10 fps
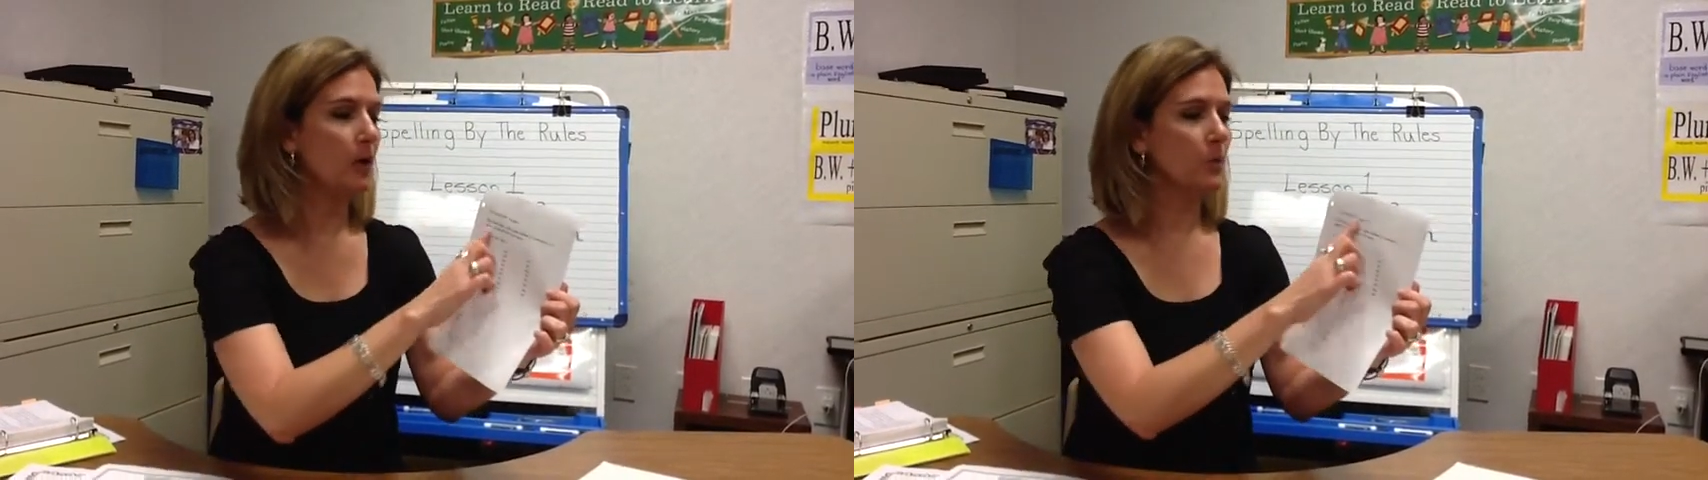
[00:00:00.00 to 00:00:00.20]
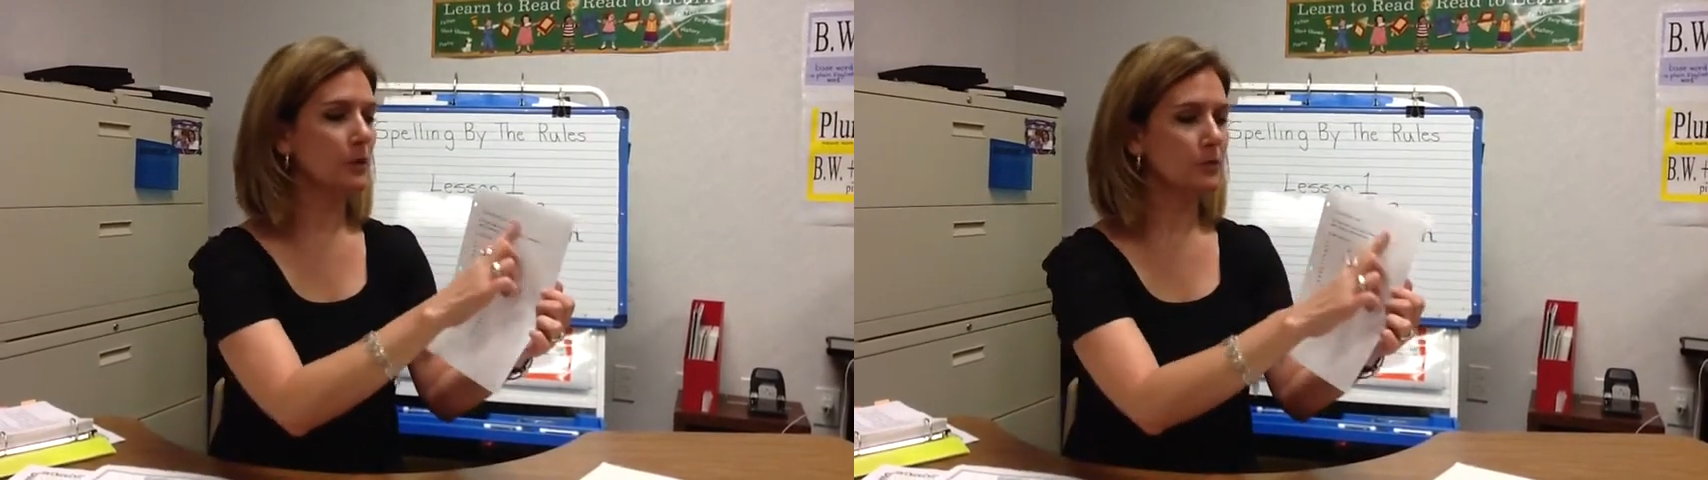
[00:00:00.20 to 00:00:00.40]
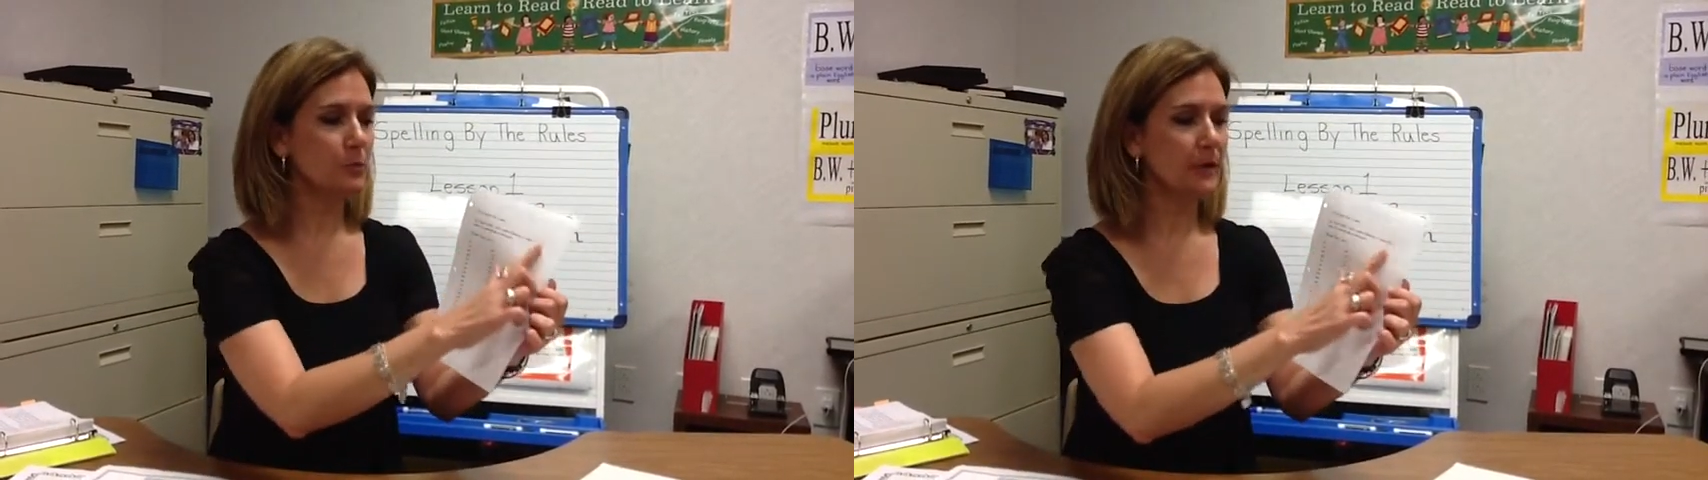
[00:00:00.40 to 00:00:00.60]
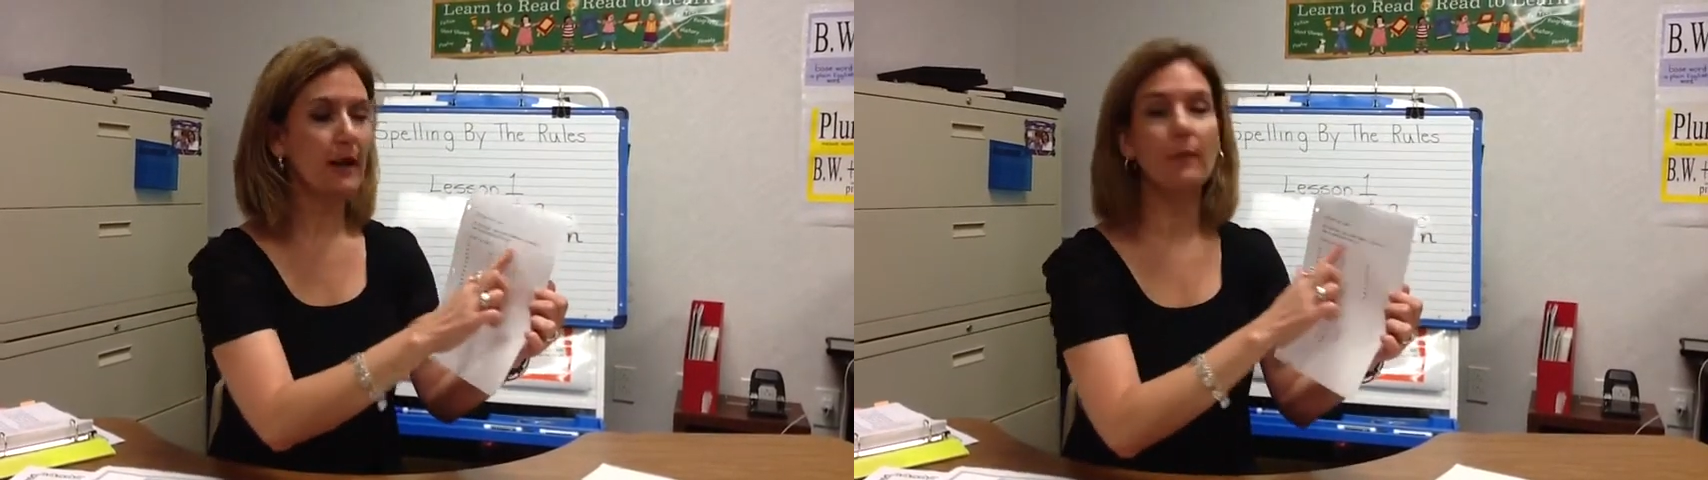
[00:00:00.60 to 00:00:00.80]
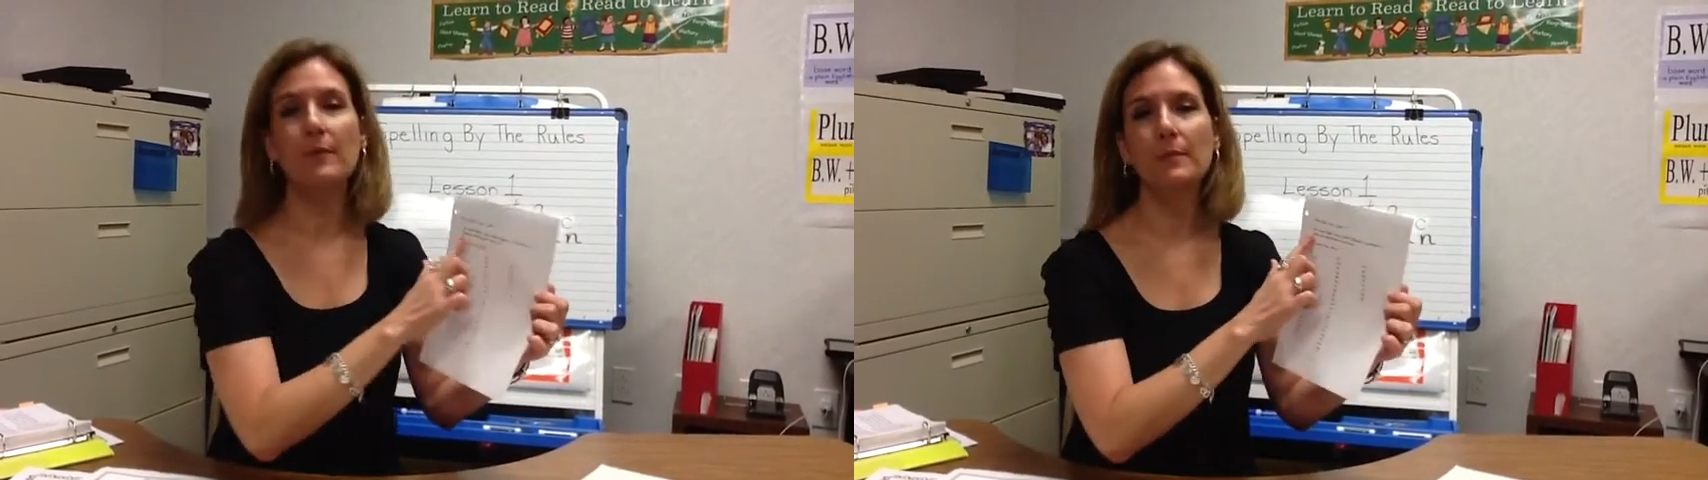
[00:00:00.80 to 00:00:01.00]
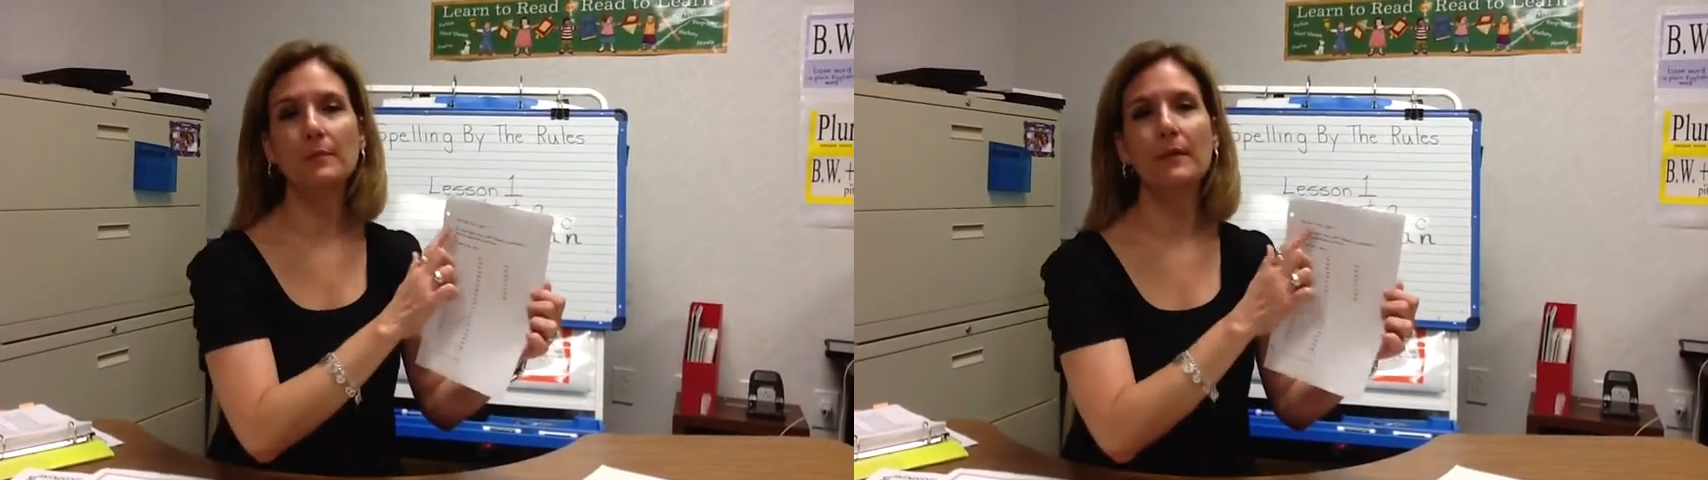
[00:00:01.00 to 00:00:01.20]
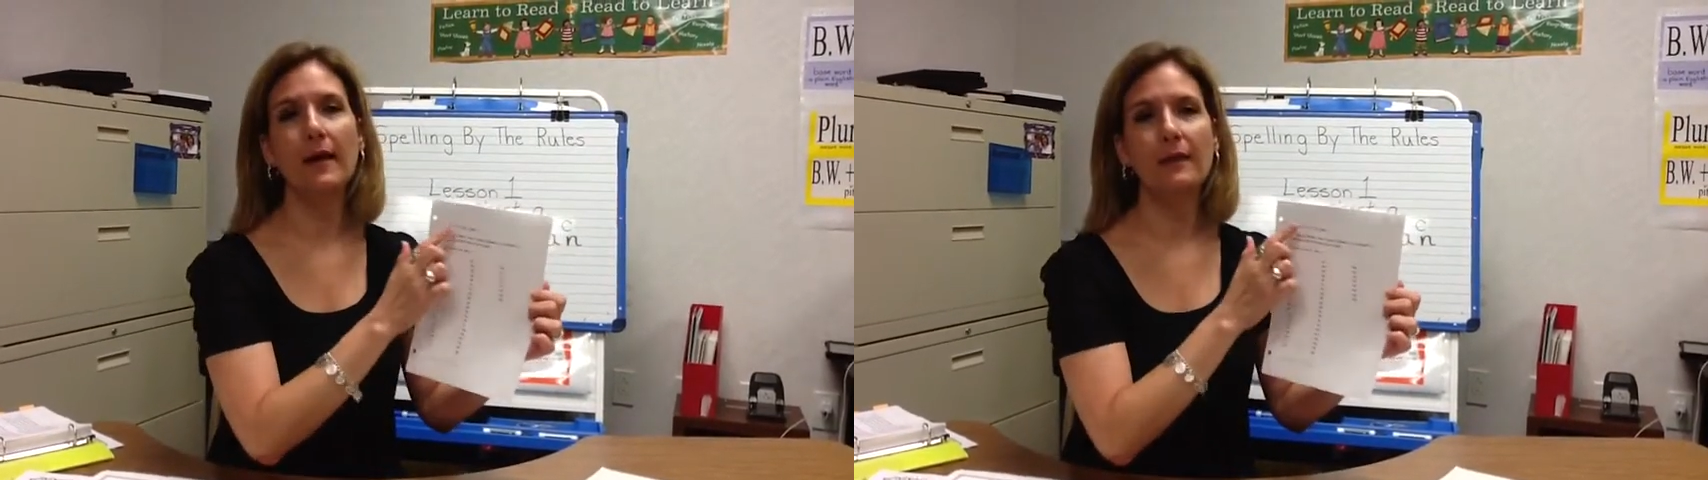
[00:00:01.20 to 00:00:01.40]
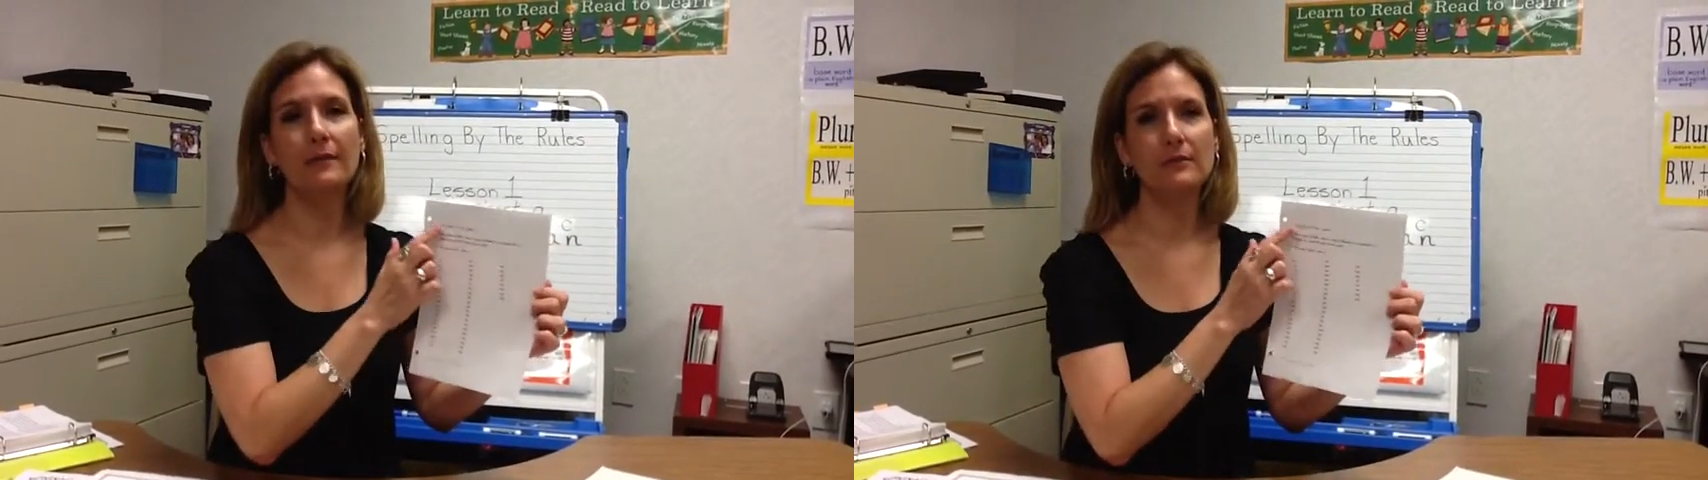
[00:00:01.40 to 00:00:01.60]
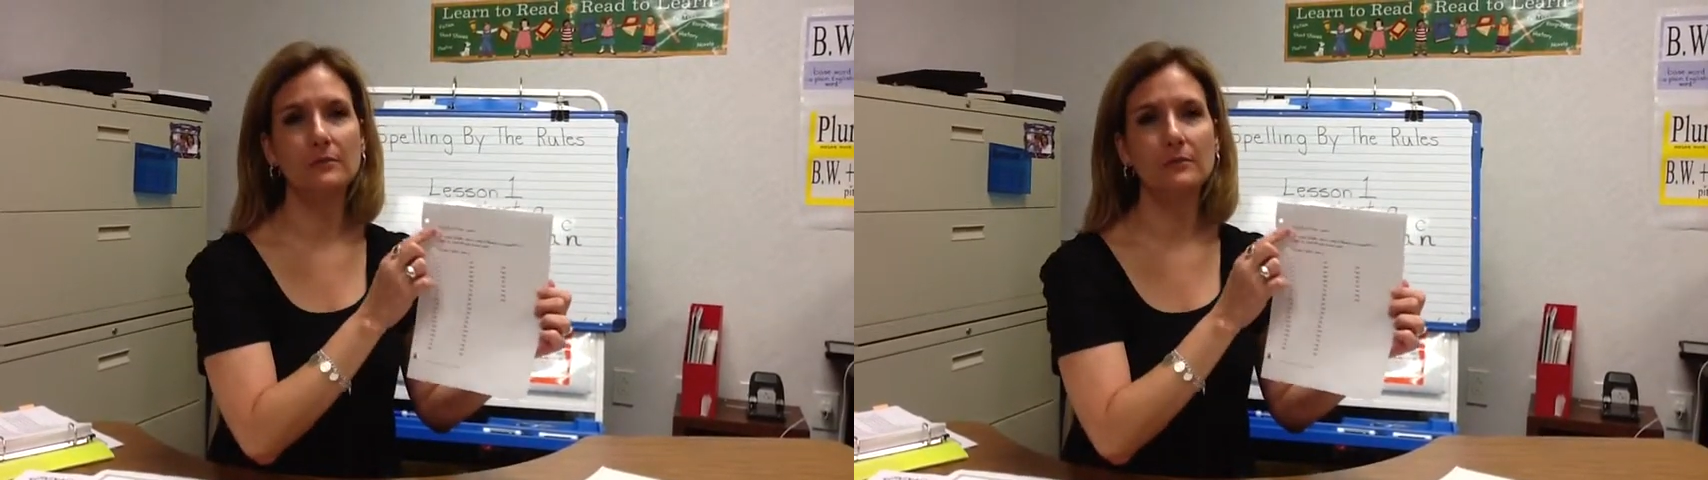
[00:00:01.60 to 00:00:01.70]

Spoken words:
which would help them apply this